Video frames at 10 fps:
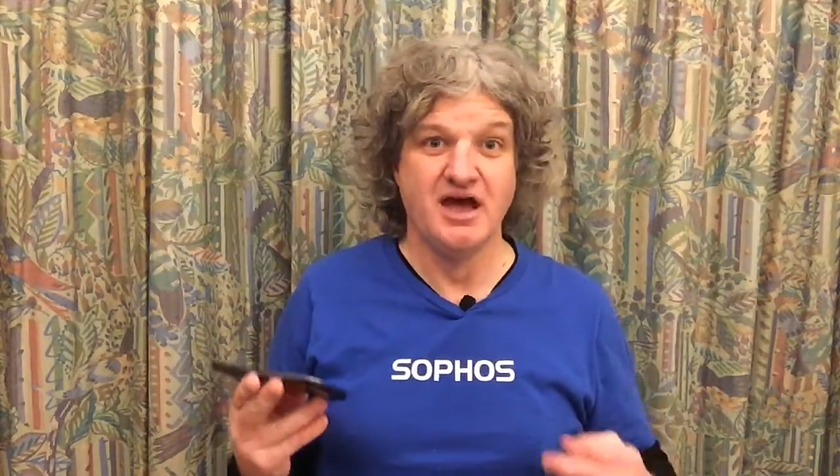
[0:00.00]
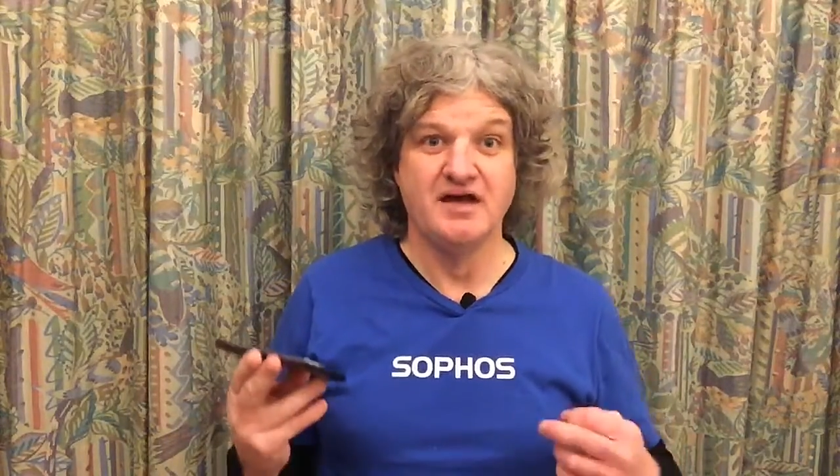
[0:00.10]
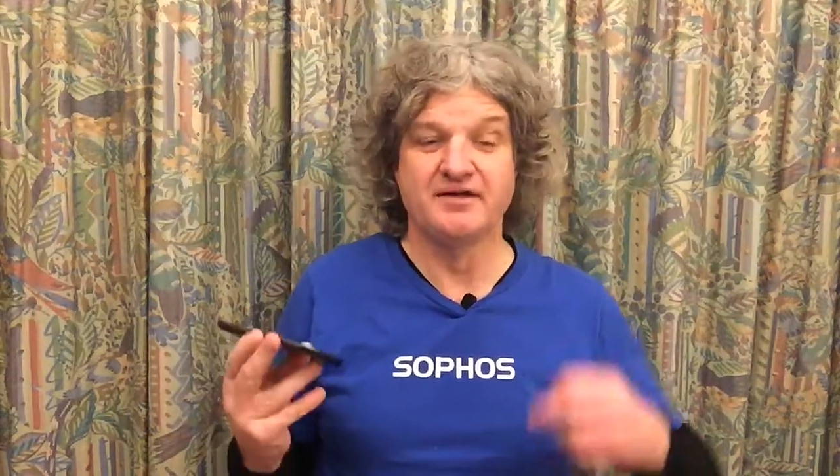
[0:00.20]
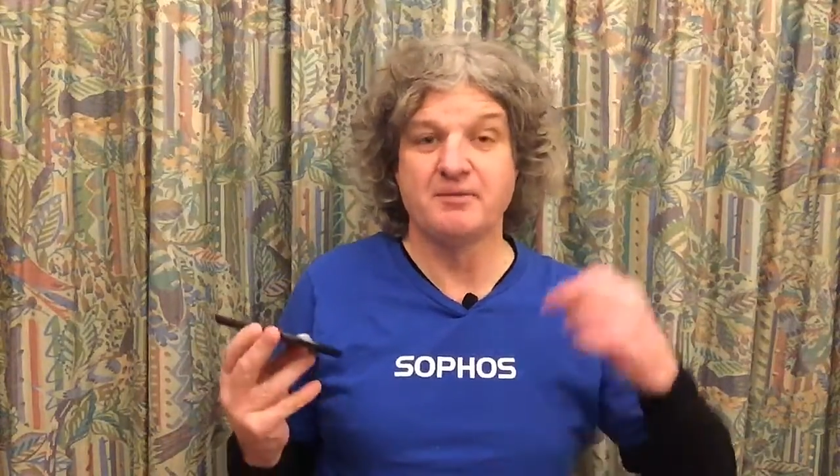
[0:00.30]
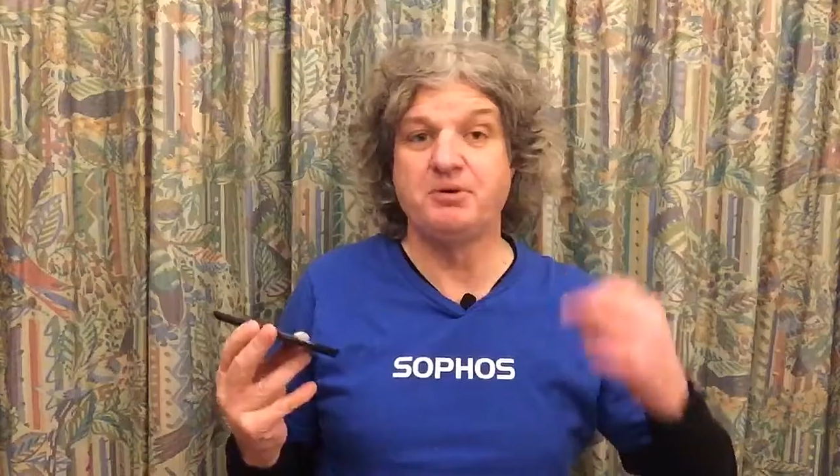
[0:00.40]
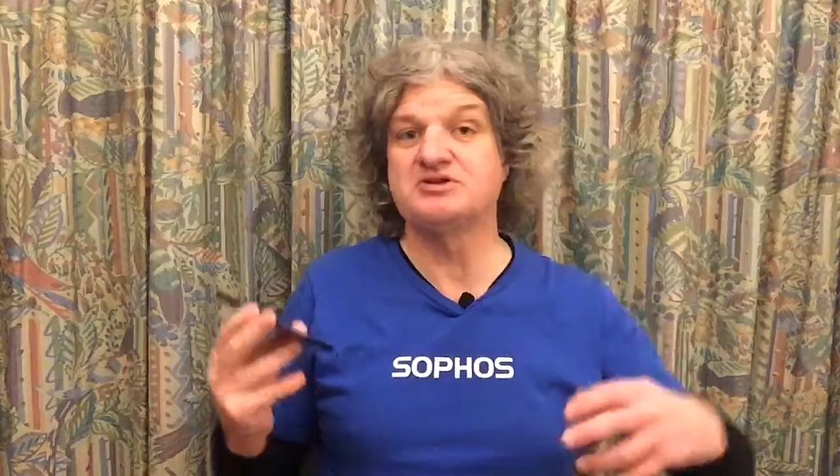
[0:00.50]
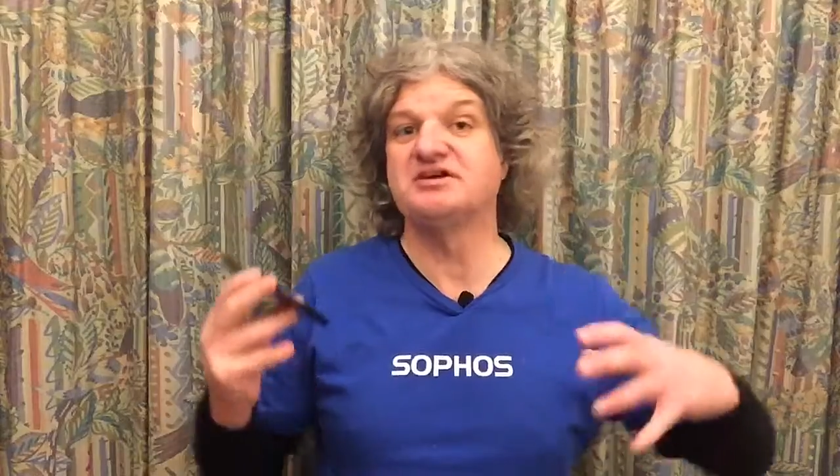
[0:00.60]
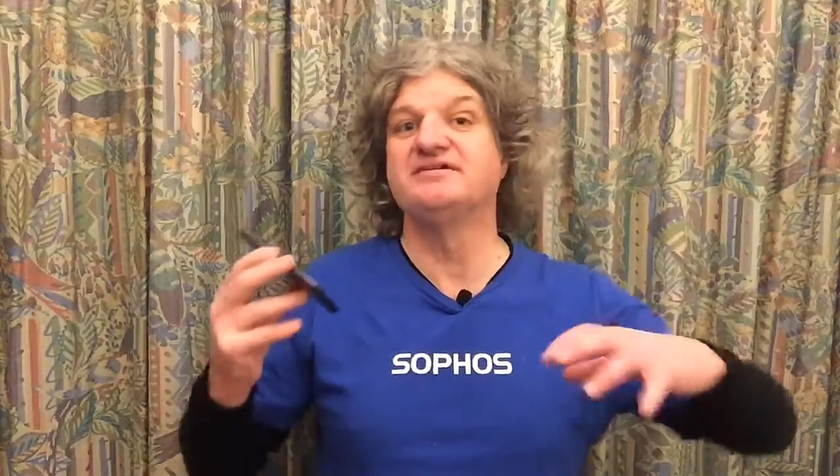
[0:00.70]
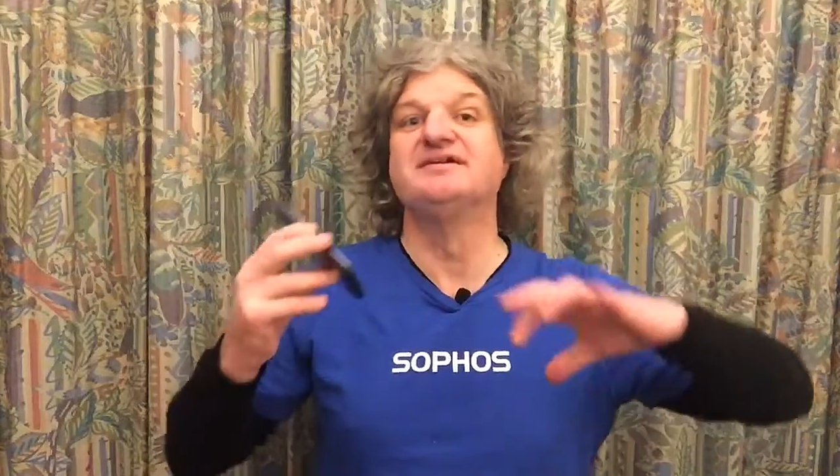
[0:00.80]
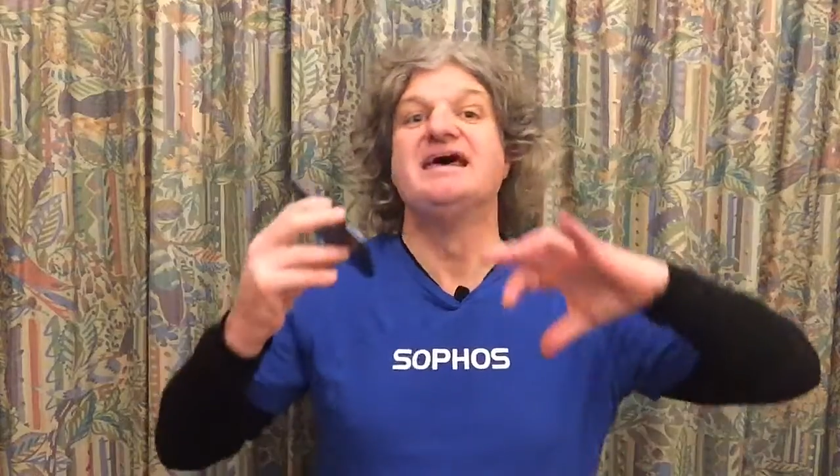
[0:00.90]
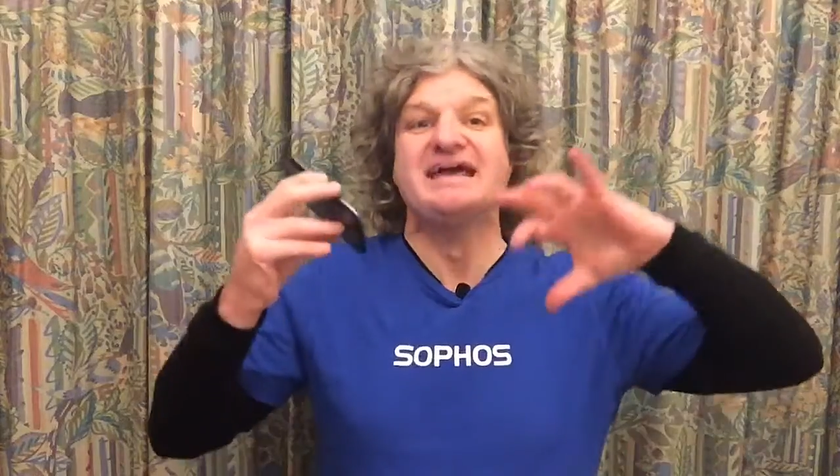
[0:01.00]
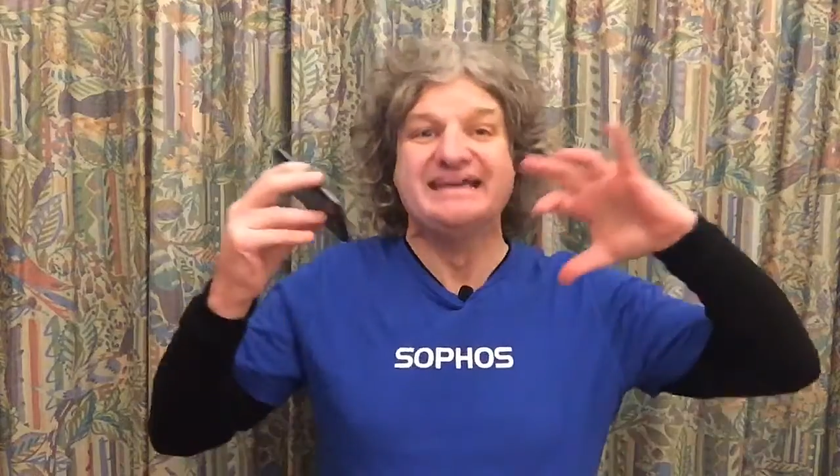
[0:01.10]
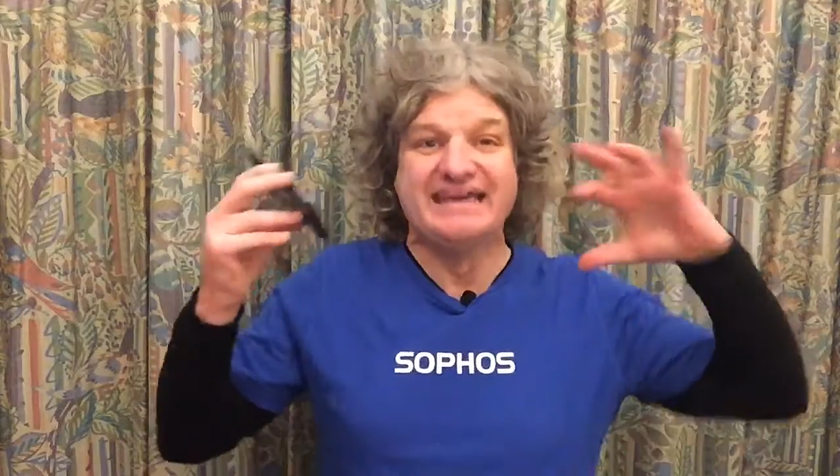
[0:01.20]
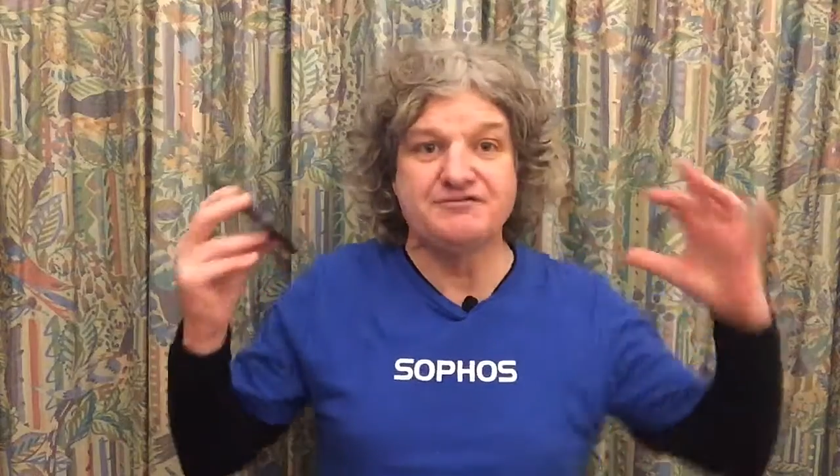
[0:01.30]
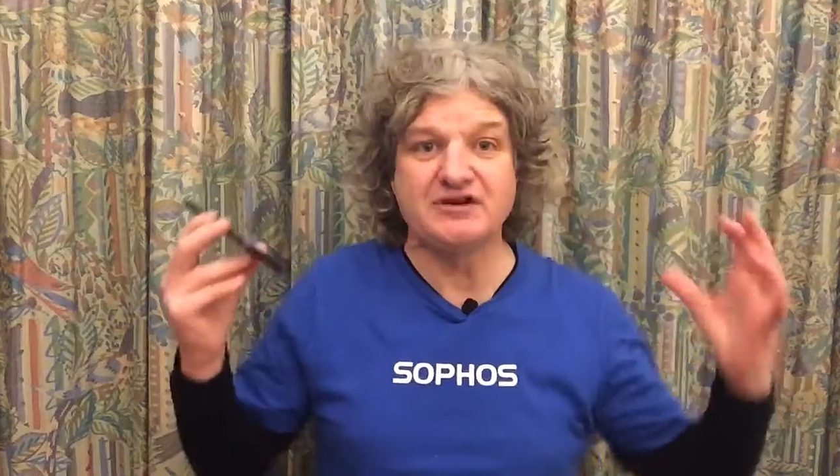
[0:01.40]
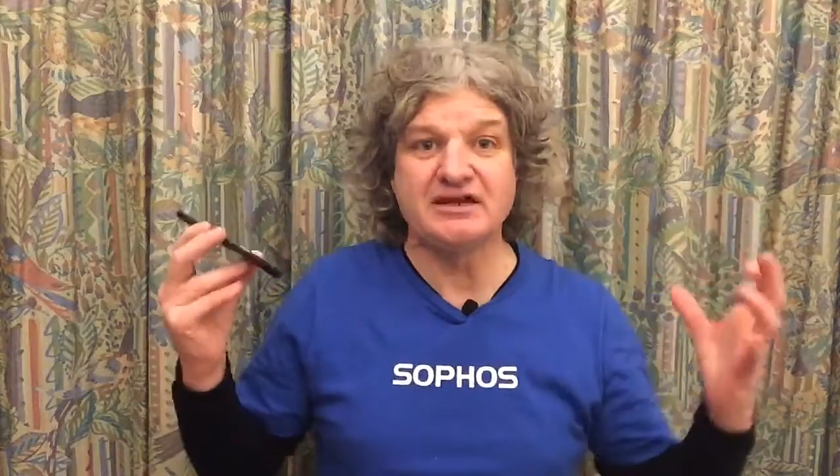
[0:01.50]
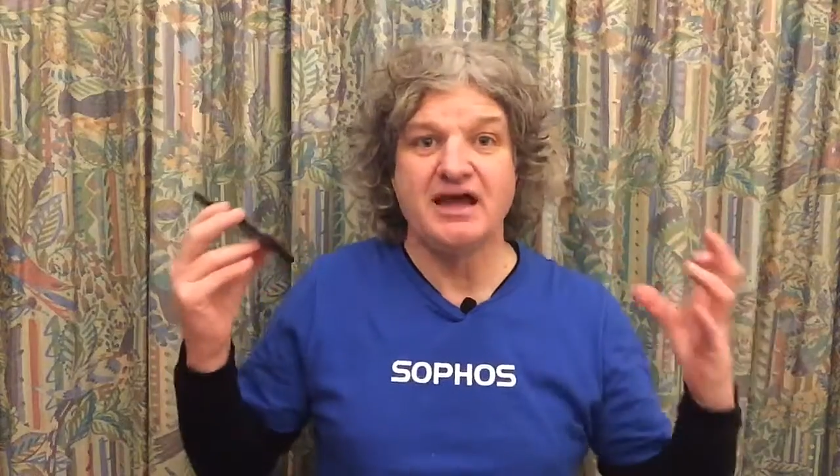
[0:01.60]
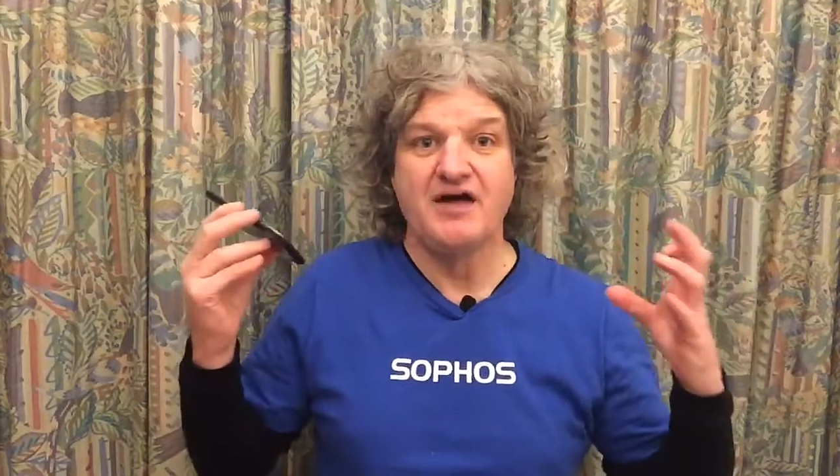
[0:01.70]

So the point is that giving